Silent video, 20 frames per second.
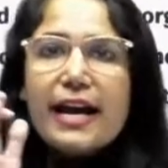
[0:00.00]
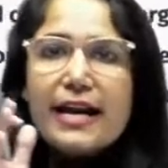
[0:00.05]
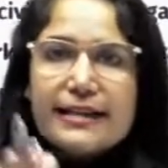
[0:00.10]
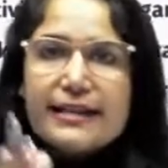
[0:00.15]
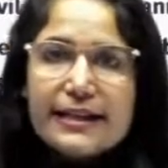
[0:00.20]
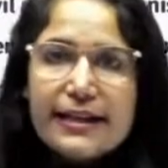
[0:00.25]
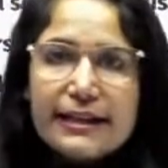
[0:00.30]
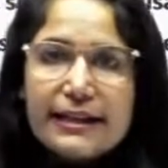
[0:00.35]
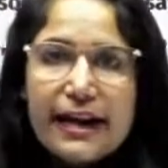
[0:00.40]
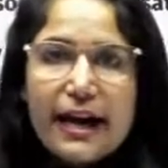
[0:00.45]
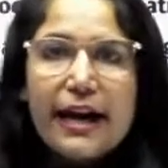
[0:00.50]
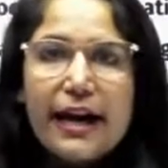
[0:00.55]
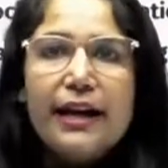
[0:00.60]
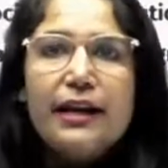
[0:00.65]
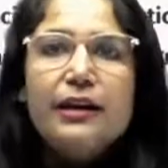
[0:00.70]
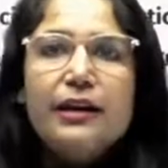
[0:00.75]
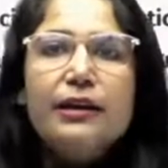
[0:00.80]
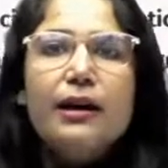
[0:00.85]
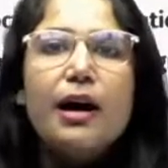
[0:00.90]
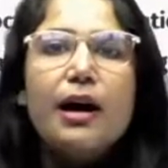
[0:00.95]
is it
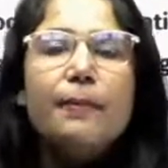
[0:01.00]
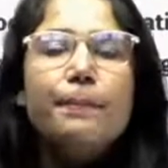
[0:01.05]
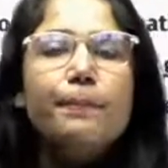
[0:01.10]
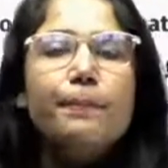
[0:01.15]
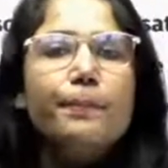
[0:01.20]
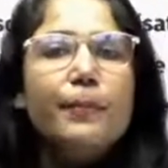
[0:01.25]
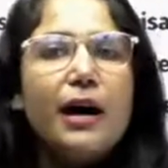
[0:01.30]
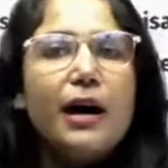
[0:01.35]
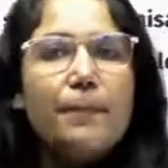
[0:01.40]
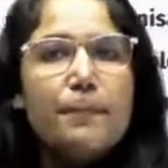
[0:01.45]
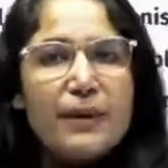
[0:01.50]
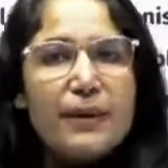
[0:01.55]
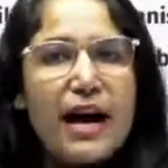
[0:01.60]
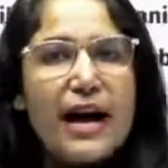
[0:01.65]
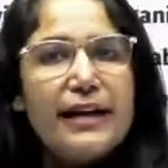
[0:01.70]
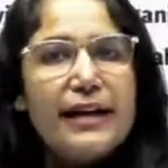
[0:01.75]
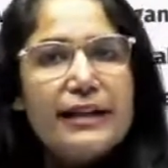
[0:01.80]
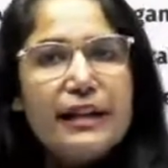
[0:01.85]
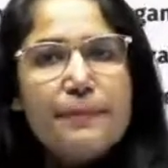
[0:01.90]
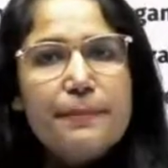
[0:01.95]
in a
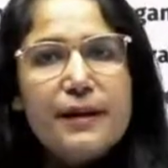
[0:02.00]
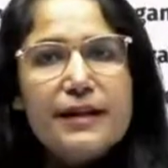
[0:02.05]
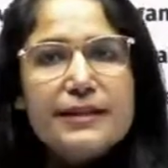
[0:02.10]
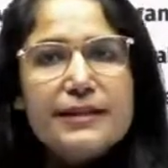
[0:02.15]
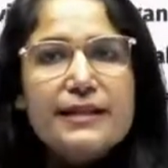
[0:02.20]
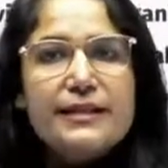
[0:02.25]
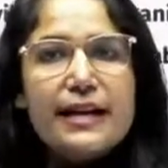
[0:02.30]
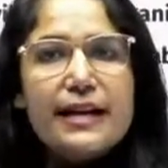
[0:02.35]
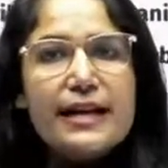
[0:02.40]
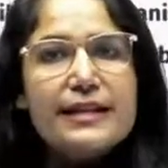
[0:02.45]
priority basis,